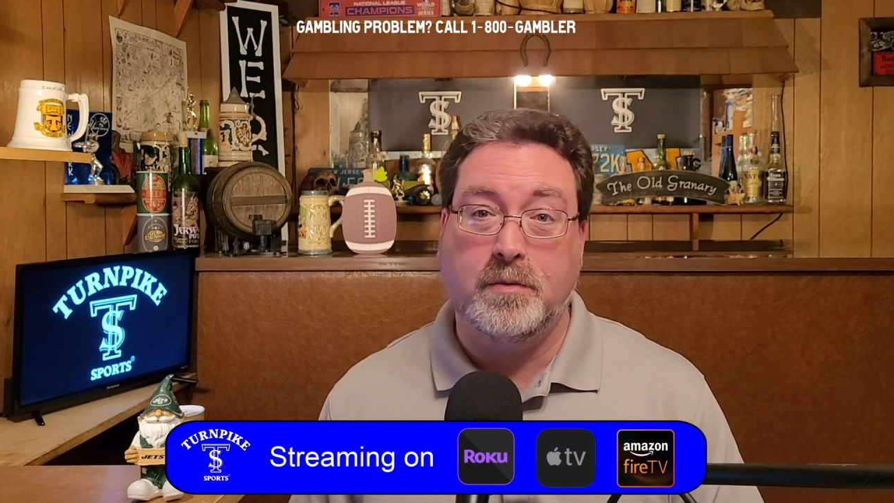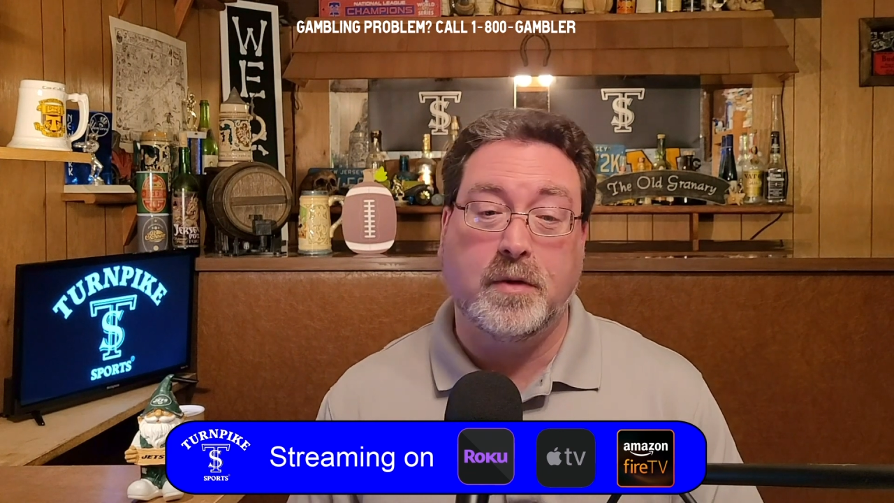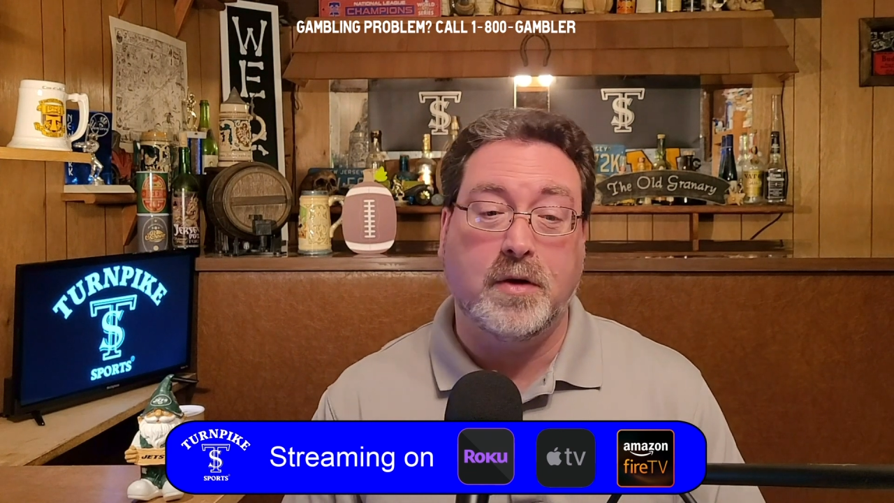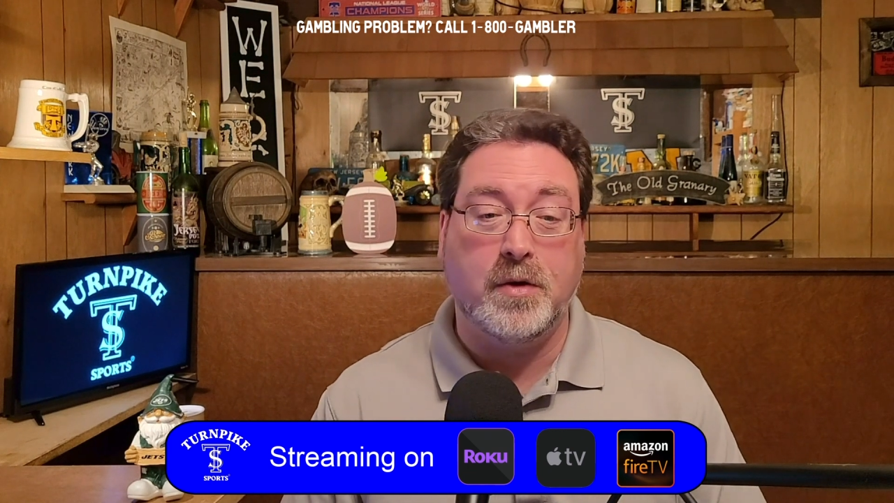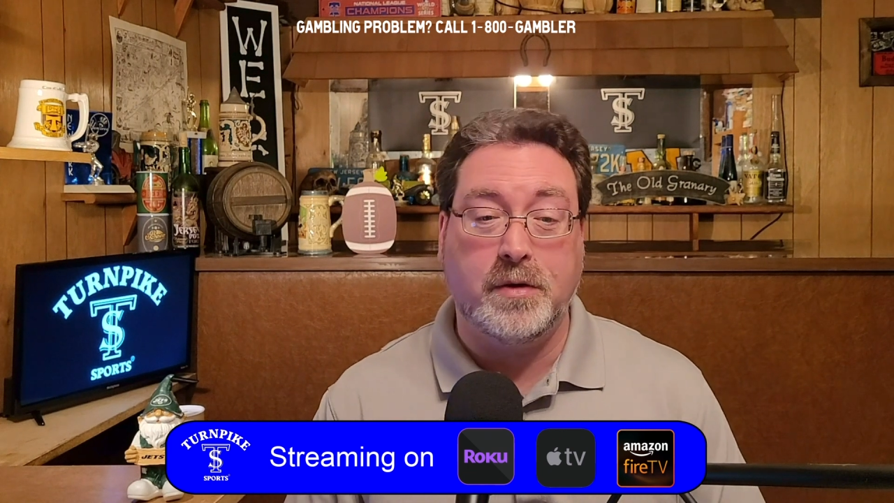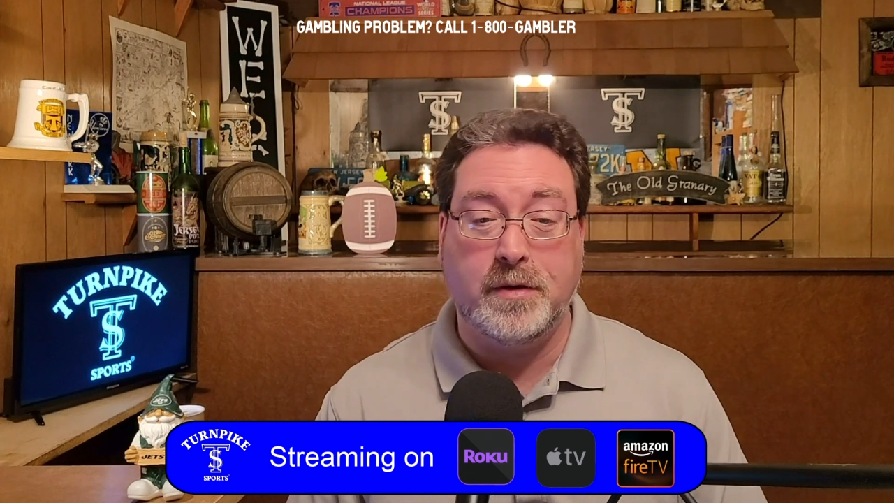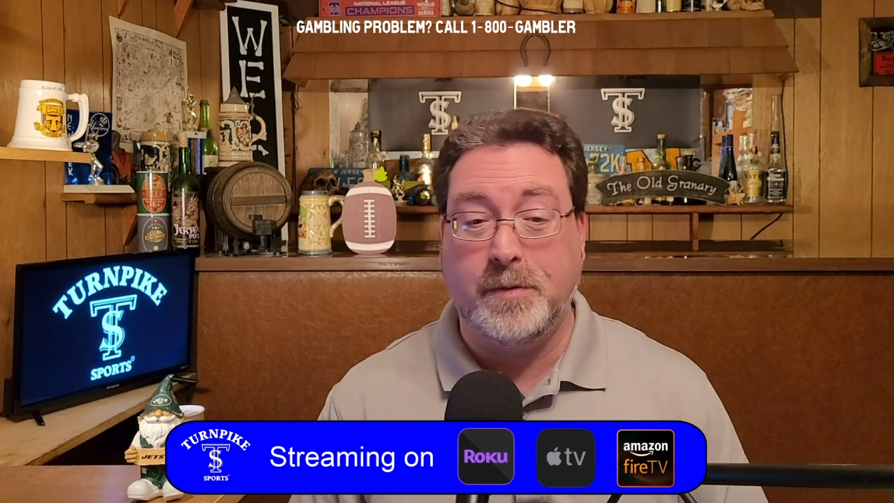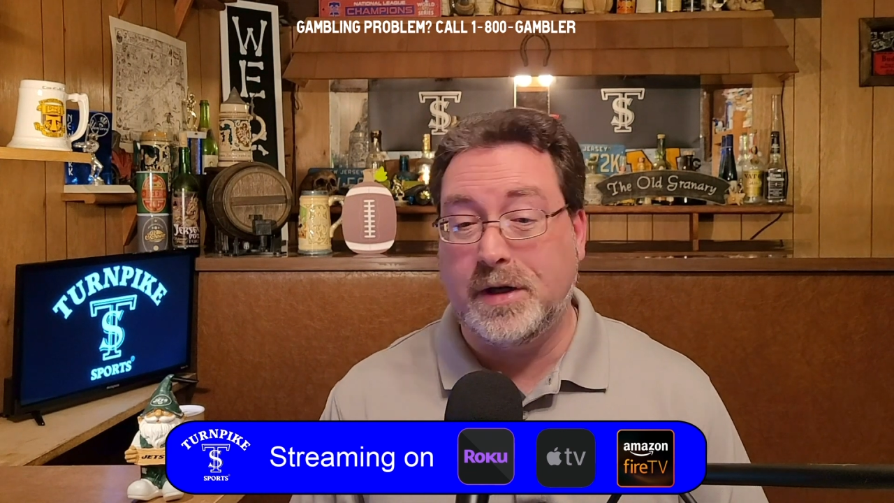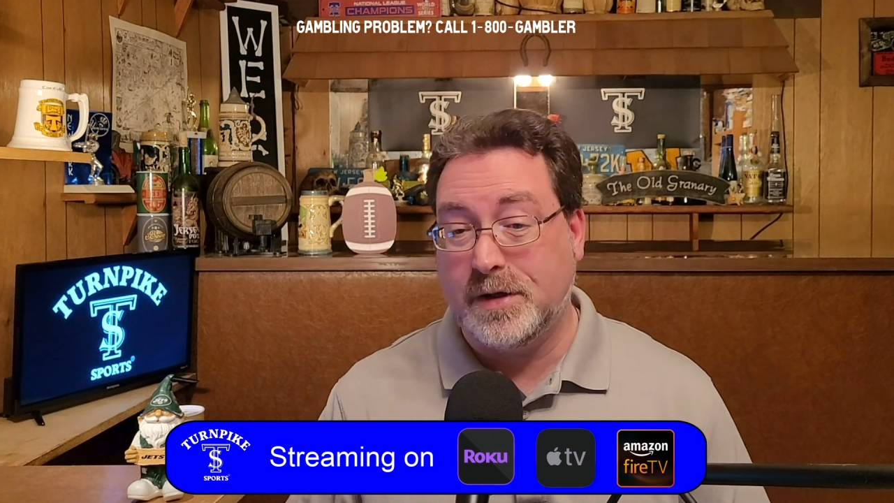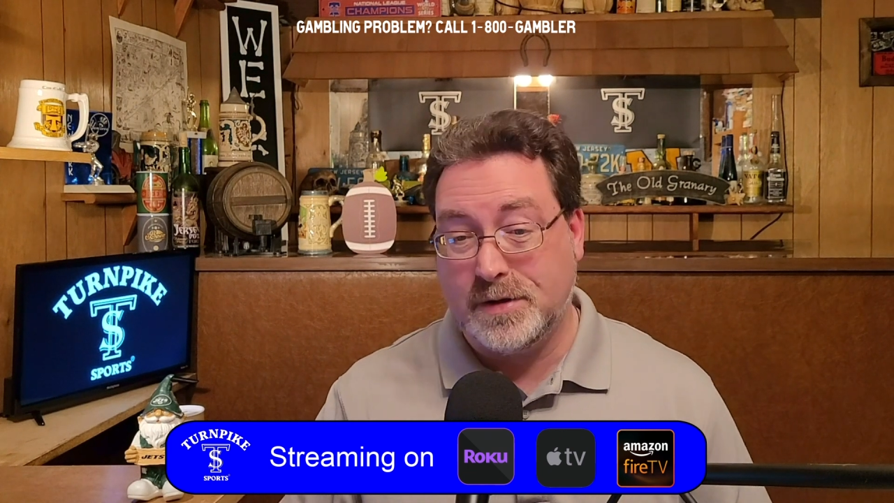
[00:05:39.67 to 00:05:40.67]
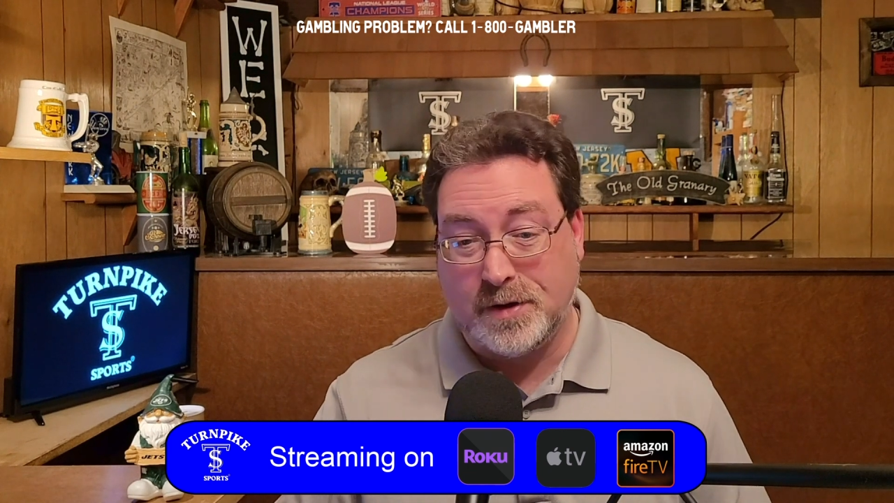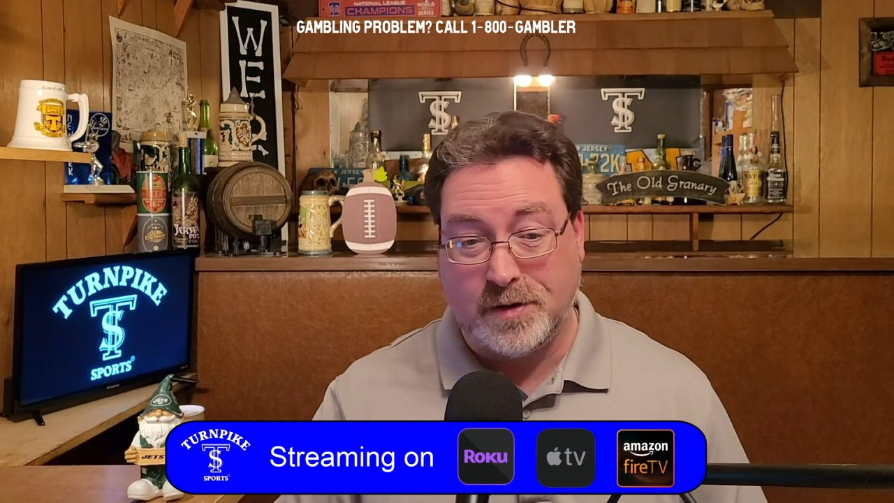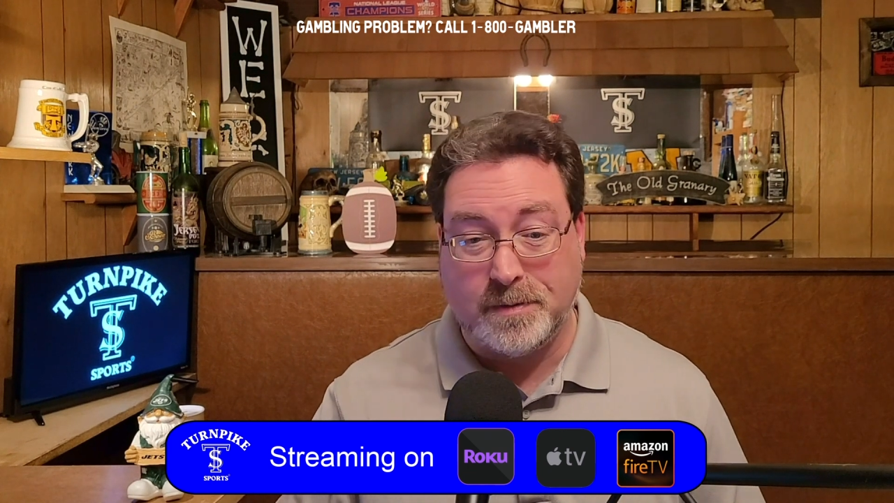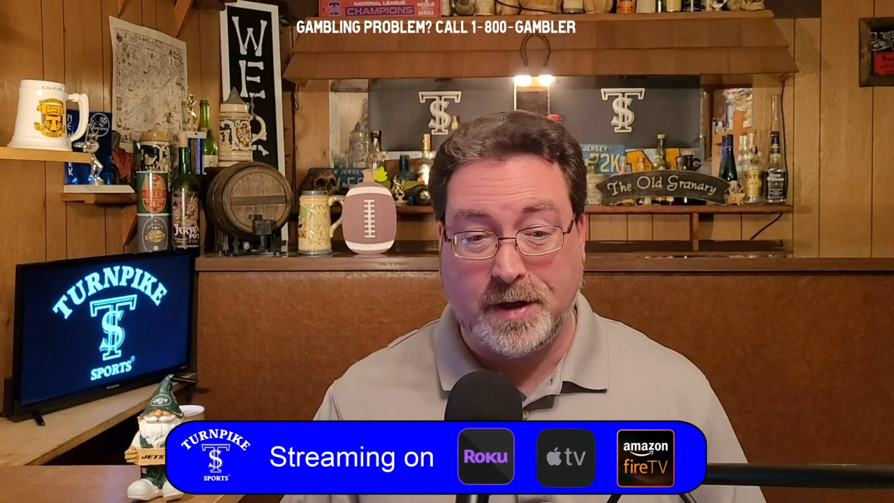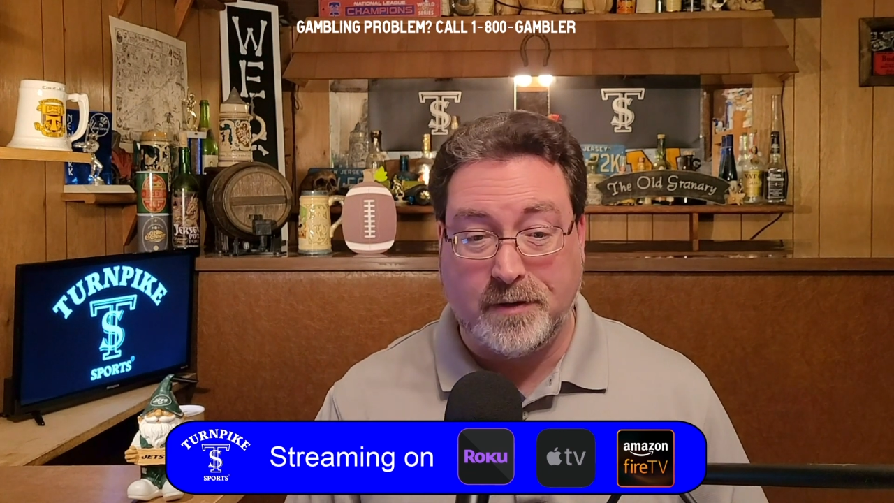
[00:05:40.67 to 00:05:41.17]
We just
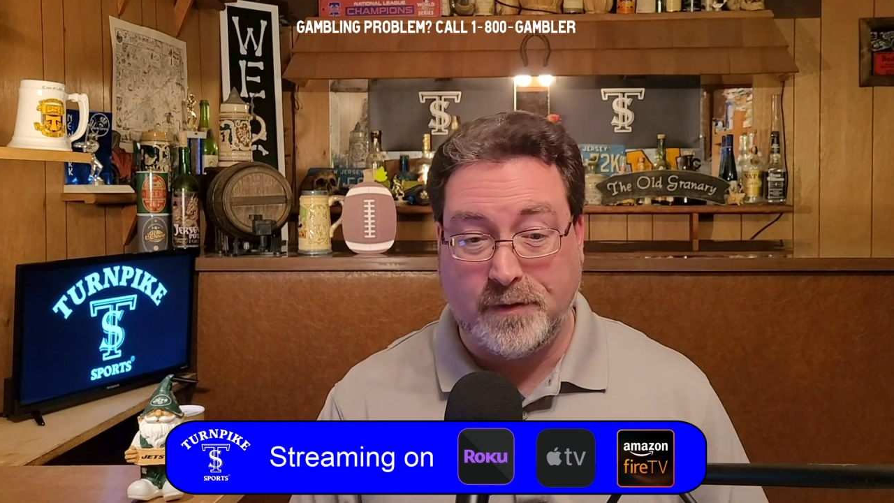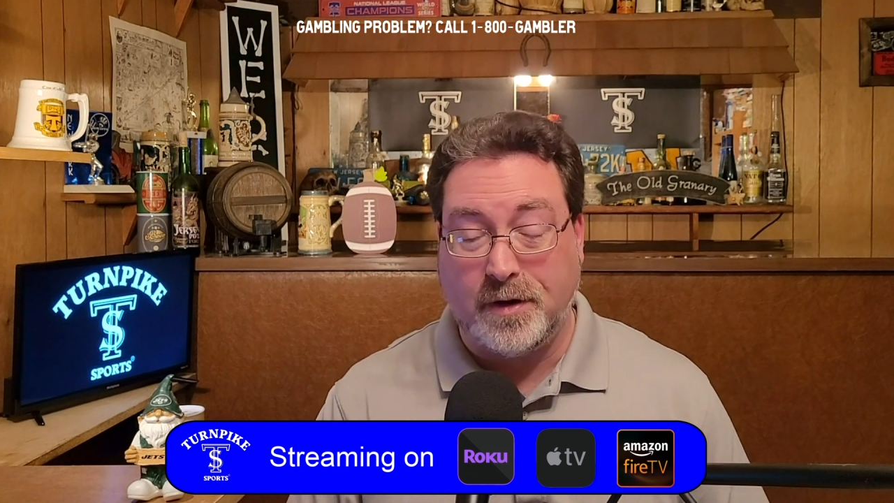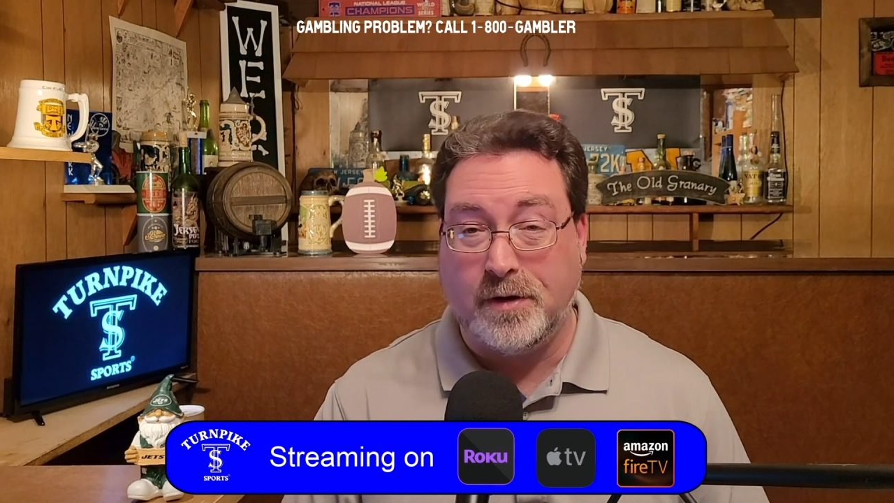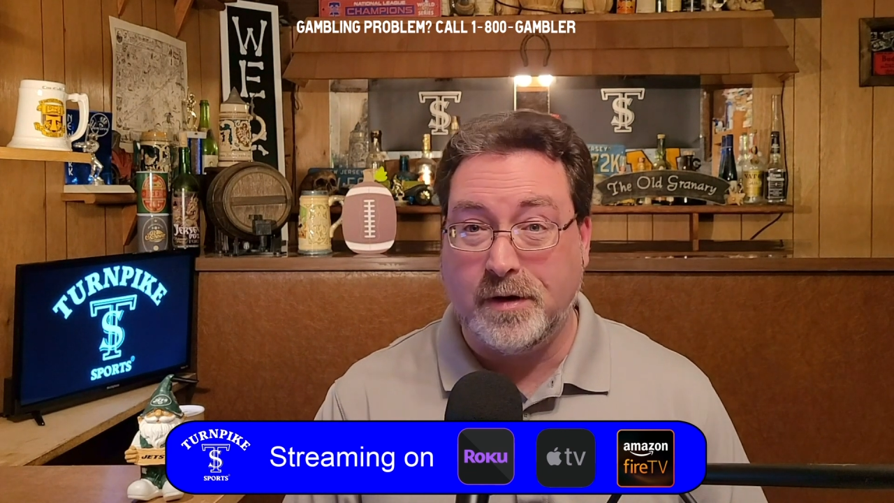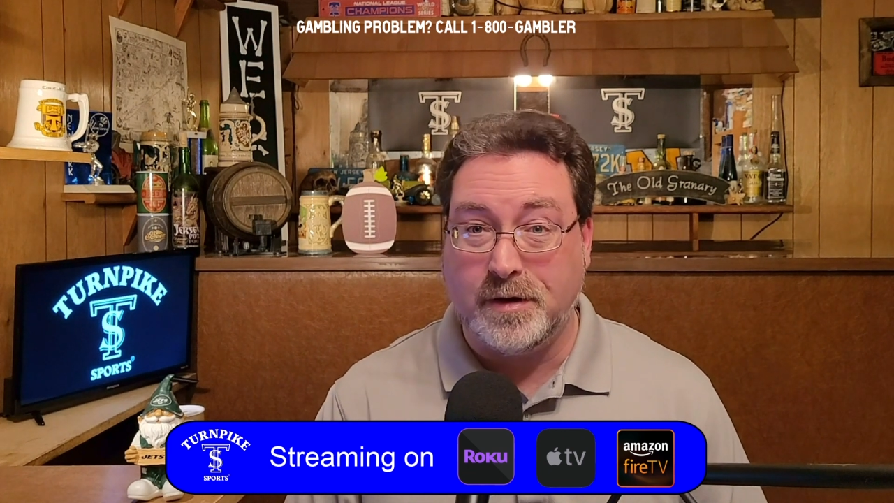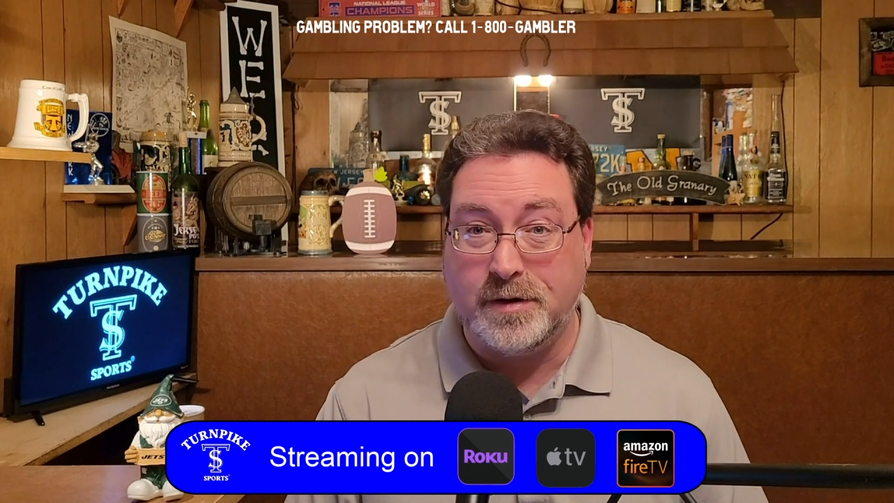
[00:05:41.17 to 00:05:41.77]
talked about a Florida